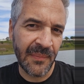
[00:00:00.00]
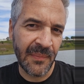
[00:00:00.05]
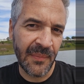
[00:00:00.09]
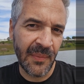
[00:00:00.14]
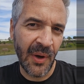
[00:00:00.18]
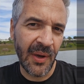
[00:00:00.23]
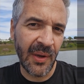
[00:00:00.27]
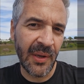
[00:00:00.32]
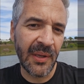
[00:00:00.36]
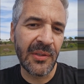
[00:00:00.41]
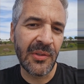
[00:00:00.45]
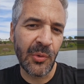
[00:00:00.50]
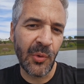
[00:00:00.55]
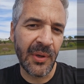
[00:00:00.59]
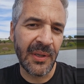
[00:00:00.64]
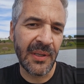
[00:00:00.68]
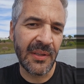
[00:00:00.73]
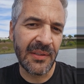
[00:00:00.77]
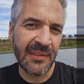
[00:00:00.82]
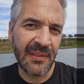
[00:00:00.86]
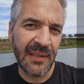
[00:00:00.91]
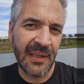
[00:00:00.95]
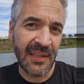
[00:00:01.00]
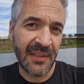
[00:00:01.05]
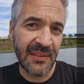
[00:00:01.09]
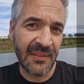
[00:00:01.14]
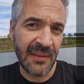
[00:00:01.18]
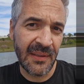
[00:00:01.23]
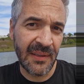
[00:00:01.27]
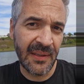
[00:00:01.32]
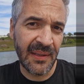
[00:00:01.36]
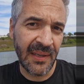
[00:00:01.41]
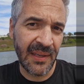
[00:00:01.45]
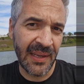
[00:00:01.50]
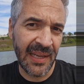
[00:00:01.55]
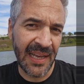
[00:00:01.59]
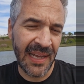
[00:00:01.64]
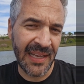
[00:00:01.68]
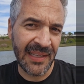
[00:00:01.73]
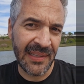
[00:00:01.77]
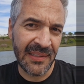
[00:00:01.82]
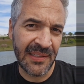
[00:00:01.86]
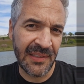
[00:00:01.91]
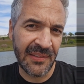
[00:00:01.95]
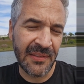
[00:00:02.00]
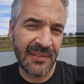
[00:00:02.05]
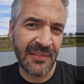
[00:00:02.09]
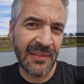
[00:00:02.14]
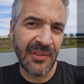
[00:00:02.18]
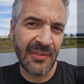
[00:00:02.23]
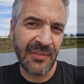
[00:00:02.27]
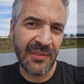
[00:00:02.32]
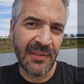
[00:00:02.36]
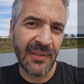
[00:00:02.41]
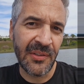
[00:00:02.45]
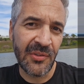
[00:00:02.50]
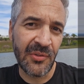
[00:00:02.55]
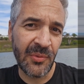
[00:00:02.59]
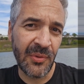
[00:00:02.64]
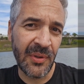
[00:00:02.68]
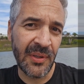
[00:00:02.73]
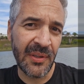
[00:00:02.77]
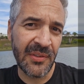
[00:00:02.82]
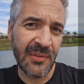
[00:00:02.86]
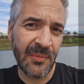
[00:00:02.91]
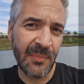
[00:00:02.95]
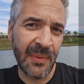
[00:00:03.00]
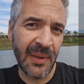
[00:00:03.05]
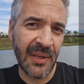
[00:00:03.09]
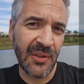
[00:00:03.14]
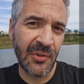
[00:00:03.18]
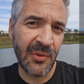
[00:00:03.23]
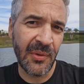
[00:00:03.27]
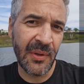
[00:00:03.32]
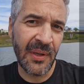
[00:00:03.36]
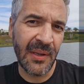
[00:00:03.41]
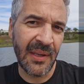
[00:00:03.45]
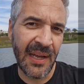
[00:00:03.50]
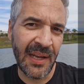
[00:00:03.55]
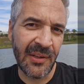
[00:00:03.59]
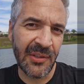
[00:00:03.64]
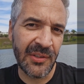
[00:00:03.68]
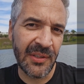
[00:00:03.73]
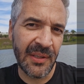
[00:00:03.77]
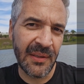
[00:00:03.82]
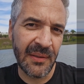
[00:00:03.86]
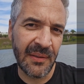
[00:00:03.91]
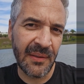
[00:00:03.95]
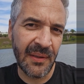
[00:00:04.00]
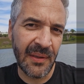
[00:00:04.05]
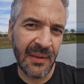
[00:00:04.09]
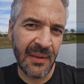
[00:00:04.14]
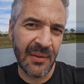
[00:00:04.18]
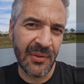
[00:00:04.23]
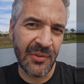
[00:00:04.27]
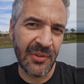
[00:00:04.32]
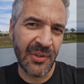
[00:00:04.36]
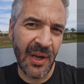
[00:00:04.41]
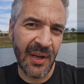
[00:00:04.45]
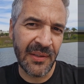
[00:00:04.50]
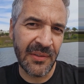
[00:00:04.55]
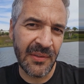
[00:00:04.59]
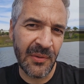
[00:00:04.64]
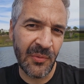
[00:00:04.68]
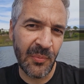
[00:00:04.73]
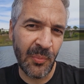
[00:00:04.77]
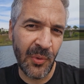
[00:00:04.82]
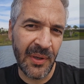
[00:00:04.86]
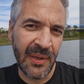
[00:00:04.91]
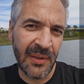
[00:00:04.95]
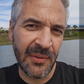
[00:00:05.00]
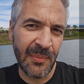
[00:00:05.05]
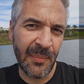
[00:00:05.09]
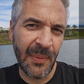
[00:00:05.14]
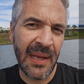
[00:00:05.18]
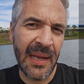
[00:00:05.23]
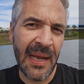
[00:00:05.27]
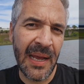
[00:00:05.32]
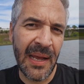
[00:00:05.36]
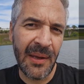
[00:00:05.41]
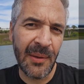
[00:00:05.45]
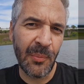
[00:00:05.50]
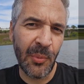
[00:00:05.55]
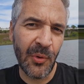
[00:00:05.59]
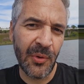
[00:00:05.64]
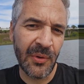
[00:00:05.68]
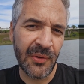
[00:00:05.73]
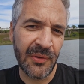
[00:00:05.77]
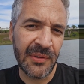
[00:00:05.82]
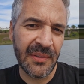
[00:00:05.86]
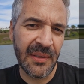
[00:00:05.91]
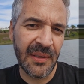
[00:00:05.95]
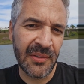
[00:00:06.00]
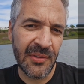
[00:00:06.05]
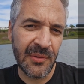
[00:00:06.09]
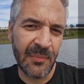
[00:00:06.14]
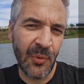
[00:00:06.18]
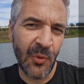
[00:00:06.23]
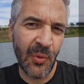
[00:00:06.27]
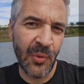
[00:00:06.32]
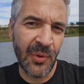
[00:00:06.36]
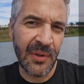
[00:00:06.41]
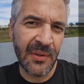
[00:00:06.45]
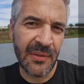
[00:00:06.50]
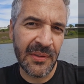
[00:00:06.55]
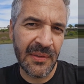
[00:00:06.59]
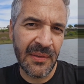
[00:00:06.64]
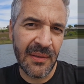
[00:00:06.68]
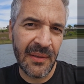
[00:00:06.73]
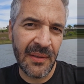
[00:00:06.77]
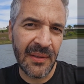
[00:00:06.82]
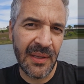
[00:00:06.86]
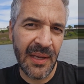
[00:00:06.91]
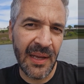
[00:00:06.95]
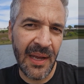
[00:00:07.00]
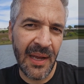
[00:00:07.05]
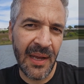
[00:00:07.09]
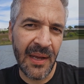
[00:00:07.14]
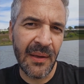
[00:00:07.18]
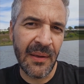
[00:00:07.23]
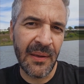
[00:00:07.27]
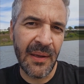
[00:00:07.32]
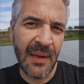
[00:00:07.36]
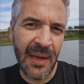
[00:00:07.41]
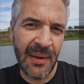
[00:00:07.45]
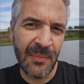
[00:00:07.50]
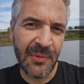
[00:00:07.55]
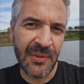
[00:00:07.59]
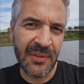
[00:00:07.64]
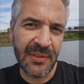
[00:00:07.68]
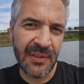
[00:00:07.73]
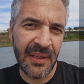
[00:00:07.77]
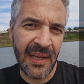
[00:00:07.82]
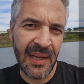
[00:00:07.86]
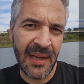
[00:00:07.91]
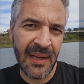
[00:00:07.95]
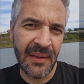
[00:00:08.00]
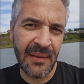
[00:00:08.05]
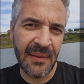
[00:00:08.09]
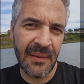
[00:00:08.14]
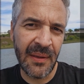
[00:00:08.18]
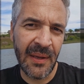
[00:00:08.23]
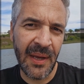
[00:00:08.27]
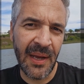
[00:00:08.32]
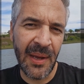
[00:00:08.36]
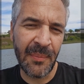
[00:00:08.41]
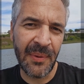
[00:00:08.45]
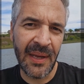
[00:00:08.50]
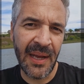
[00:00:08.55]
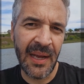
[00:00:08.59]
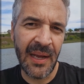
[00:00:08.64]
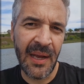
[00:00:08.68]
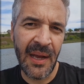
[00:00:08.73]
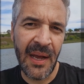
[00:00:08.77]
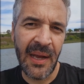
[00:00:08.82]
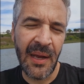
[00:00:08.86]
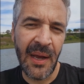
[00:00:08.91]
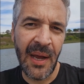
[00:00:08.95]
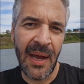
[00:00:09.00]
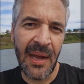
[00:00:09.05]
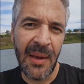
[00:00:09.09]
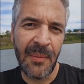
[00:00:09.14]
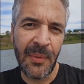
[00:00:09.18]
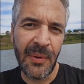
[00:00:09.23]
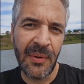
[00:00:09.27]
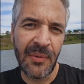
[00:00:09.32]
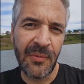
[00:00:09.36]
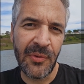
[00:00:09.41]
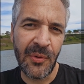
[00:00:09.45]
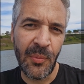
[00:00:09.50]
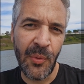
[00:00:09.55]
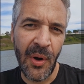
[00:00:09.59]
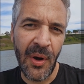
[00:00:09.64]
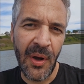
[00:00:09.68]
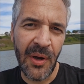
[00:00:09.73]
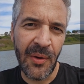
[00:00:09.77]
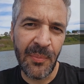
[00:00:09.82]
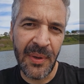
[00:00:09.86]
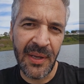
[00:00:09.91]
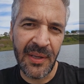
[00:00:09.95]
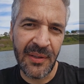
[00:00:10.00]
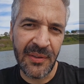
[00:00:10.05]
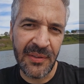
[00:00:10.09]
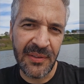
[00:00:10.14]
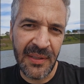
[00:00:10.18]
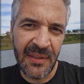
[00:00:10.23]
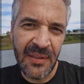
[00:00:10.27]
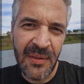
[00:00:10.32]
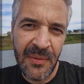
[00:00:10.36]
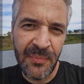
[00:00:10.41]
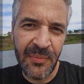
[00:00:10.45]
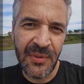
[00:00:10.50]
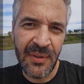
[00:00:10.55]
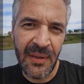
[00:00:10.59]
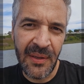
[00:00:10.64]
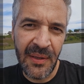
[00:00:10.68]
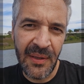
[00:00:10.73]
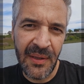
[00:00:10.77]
August twenty-sixth, A D sixty-three special election. Johnson wins by eight point six points. Yeah, I'm Stan. I'm an A I hype man from Automated Teams.